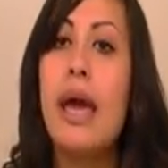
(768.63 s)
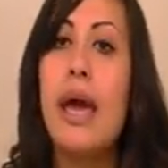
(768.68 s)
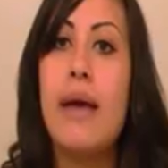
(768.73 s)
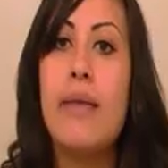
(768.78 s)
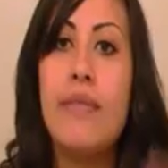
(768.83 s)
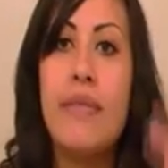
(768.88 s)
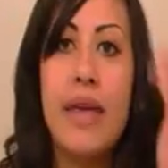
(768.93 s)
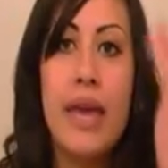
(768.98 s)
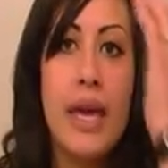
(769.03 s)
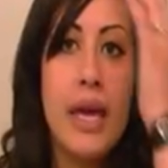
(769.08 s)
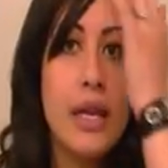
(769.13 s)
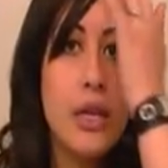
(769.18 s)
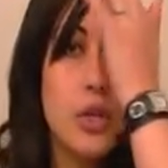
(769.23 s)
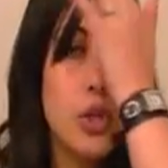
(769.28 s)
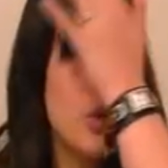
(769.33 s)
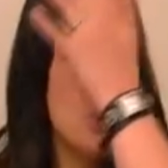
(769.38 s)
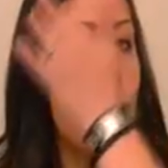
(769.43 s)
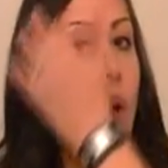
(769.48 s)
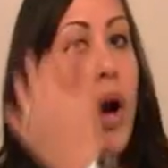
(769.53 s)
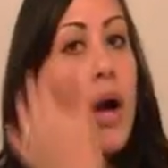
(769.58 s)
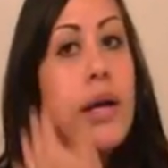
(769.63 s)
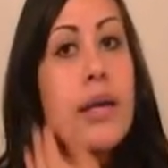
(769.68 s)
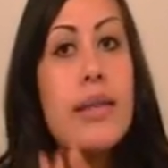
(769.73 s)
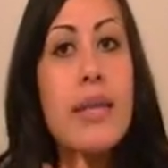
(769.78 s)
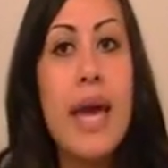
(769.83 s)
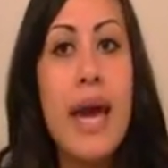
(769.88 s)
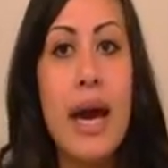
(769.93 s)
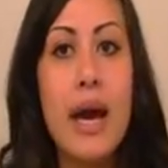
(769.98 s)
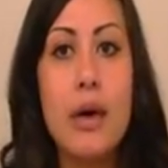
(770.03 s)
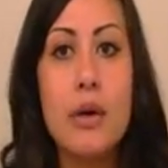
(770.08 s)
And then you walk in
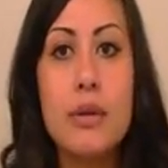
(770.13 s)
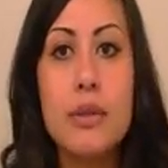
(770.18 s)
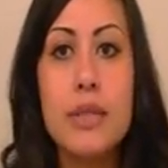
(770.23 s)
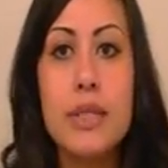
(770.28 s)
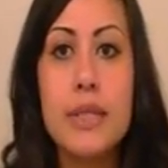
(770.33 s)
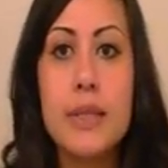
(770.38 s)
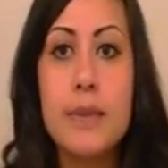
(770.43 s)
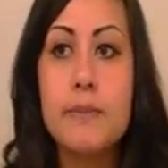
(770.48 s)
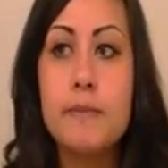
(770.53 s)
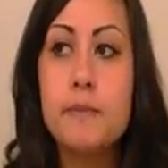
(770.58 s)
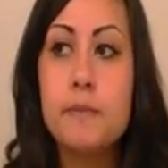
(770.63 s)
the house,